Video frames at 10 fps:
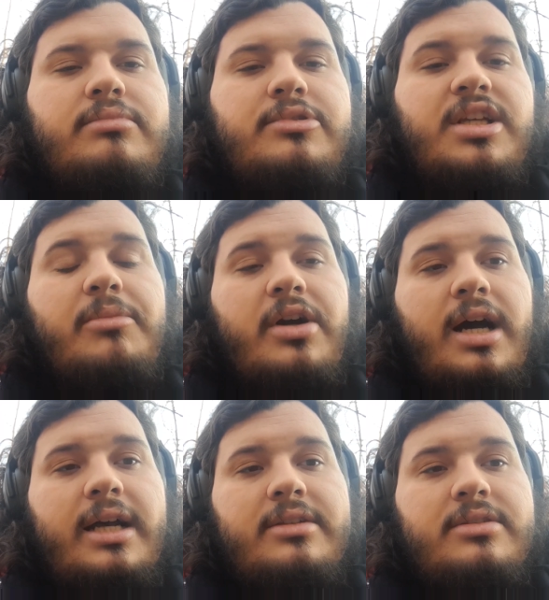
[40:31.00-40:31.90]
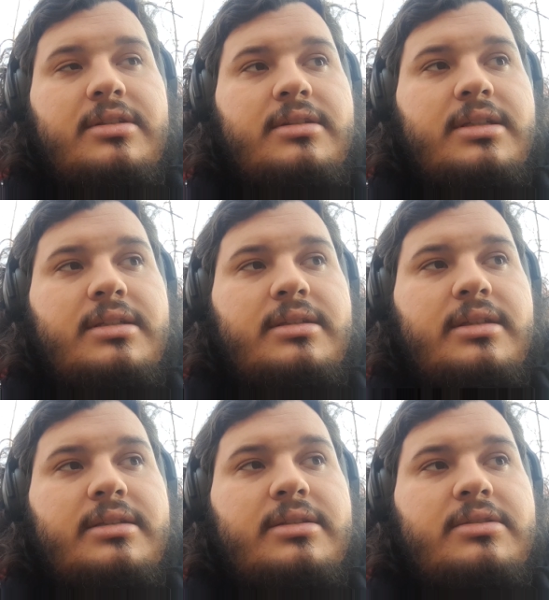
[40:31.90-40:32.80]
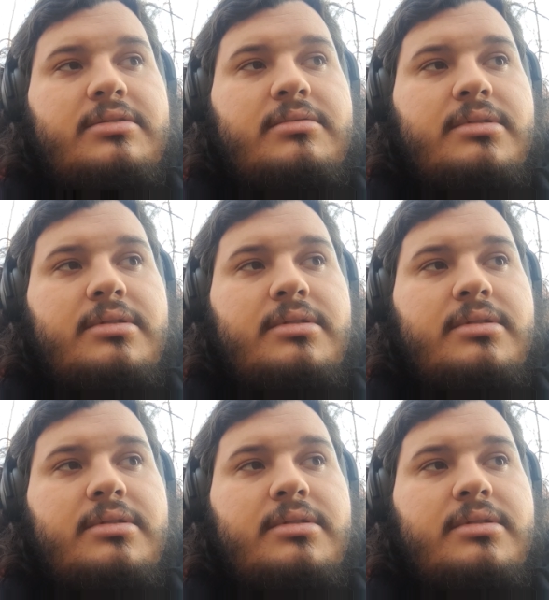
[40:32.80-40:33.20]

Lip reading: summarized in this